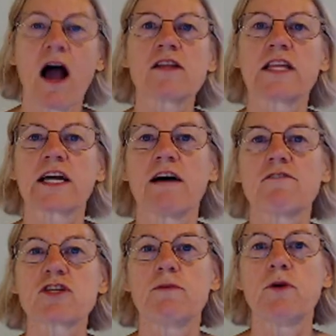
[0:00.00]
that
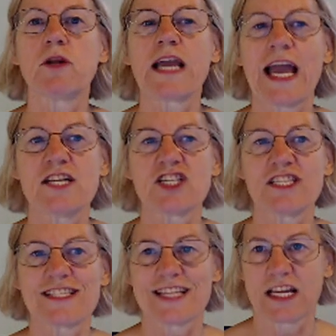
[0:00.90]
covers communication
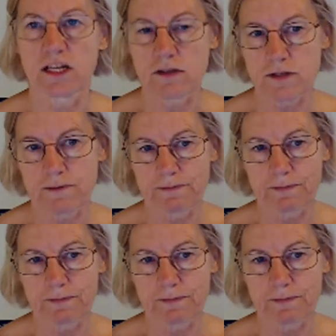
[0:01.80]
signals.